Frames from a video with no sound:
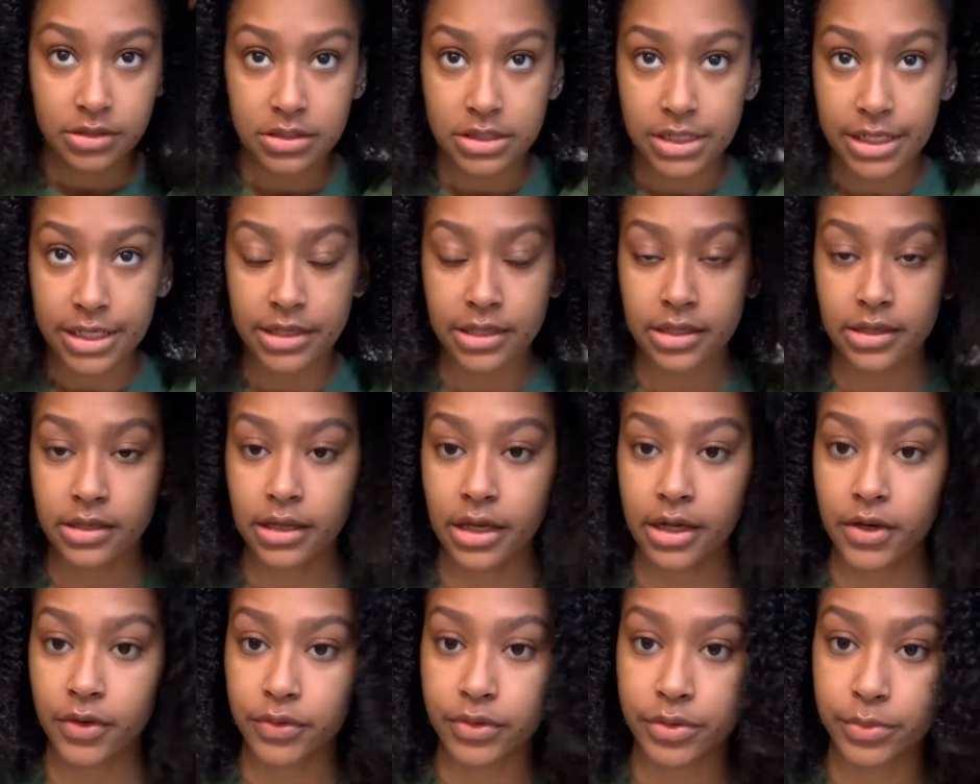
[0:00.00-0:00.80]
taking
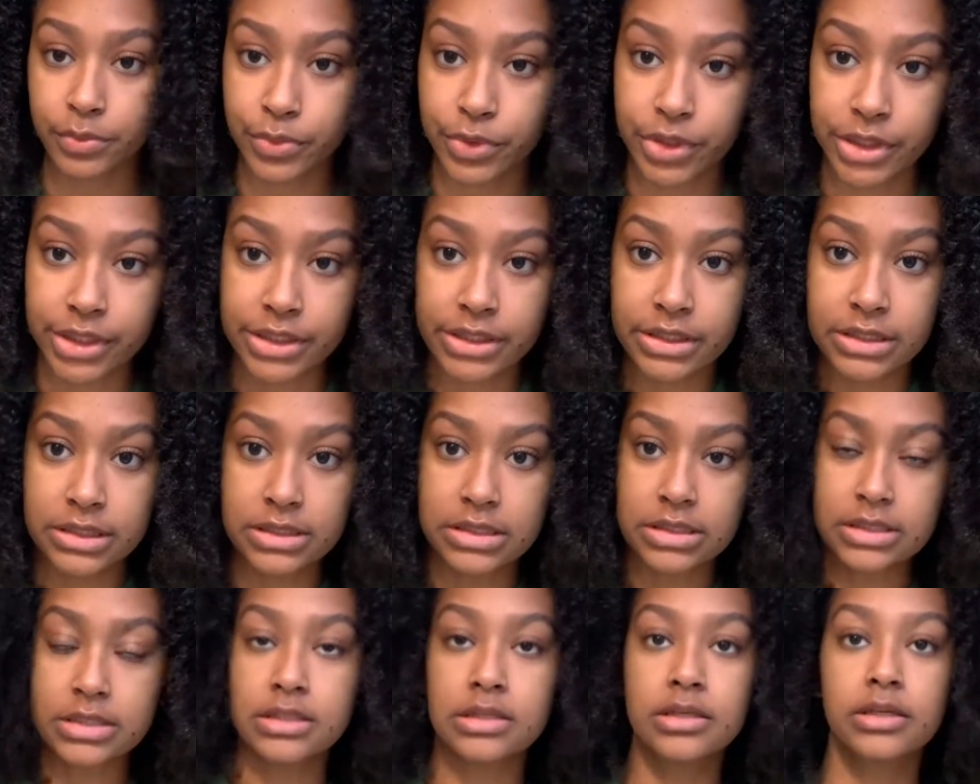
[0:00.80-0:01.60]
out the
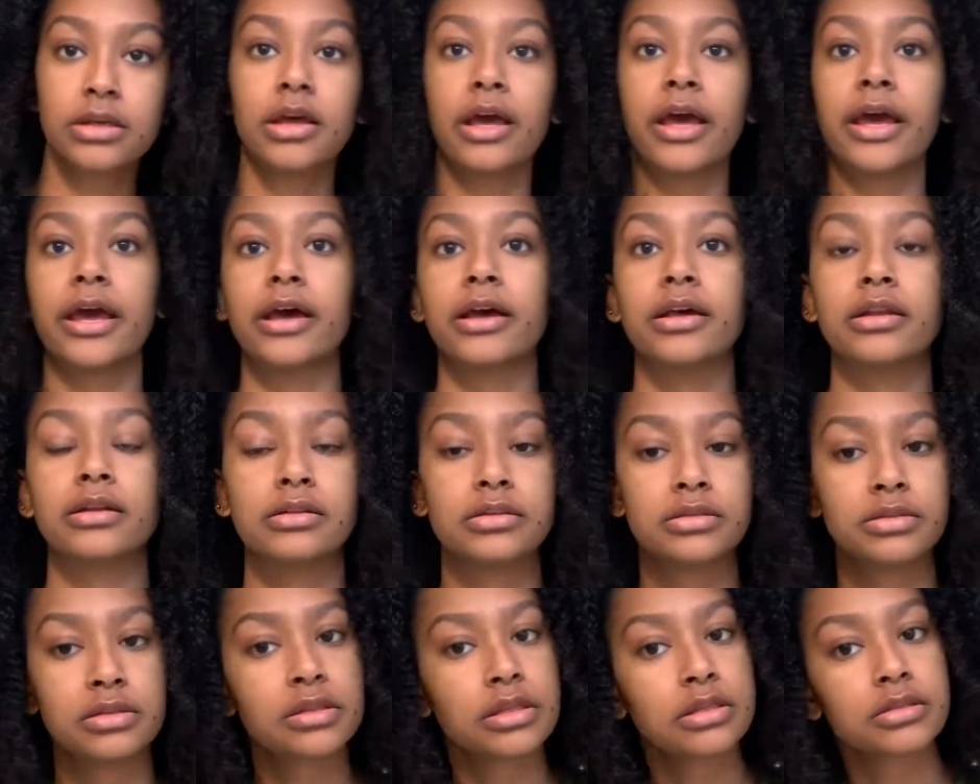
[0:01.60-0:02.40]
braids
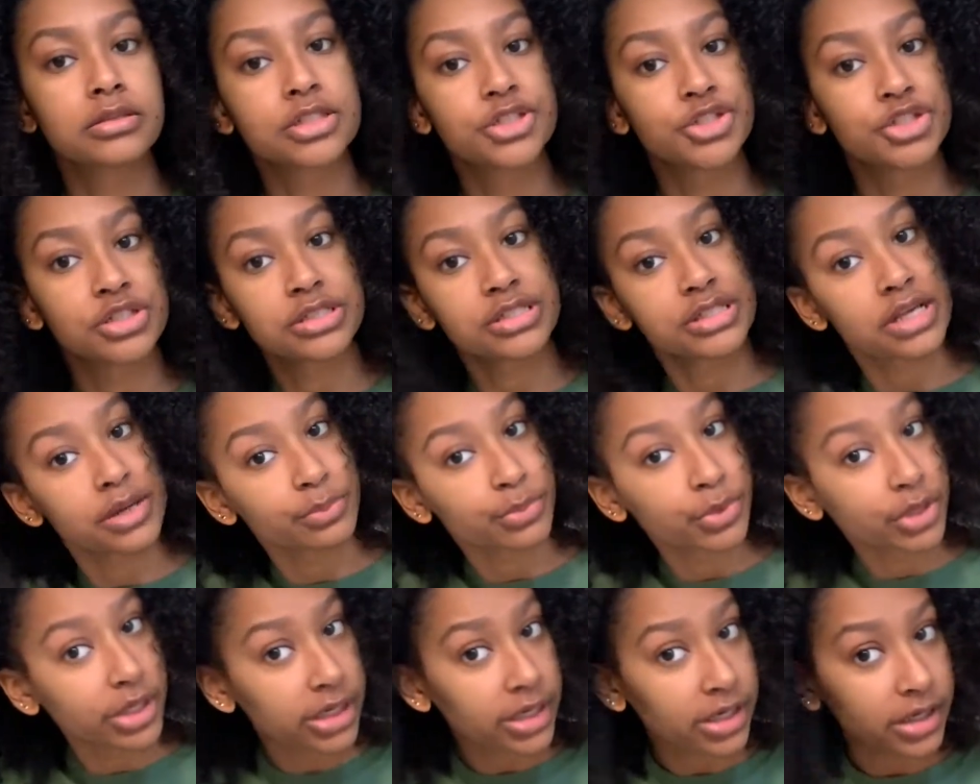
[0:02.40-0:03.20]
and it's just
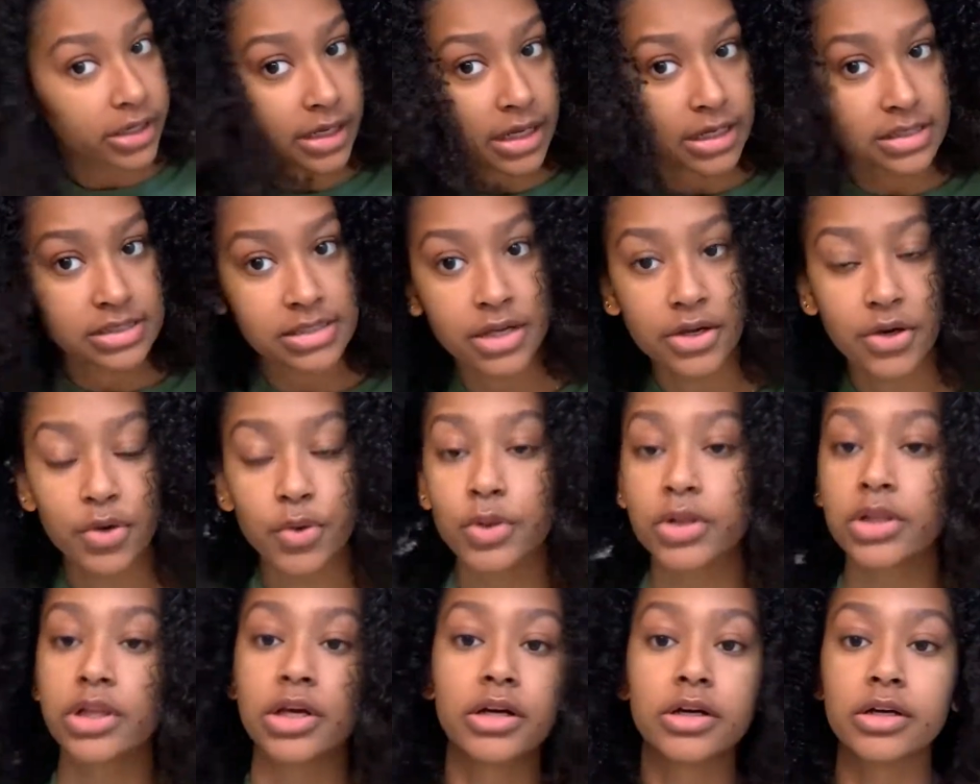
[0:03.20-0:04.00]
separating as I go
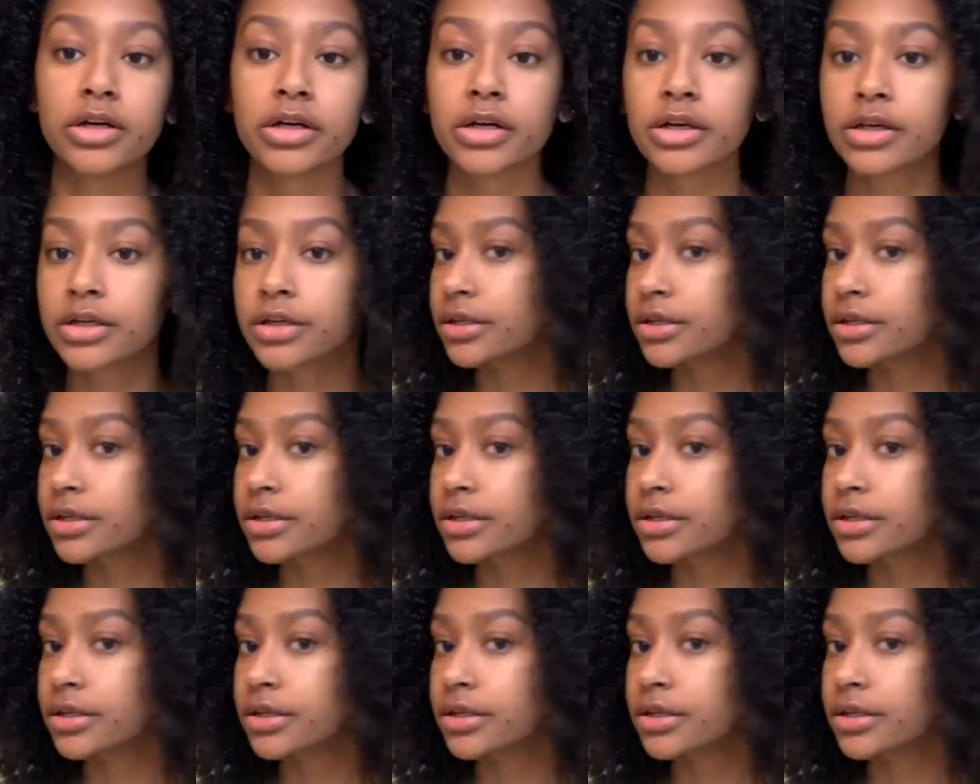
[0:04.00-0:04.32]
along.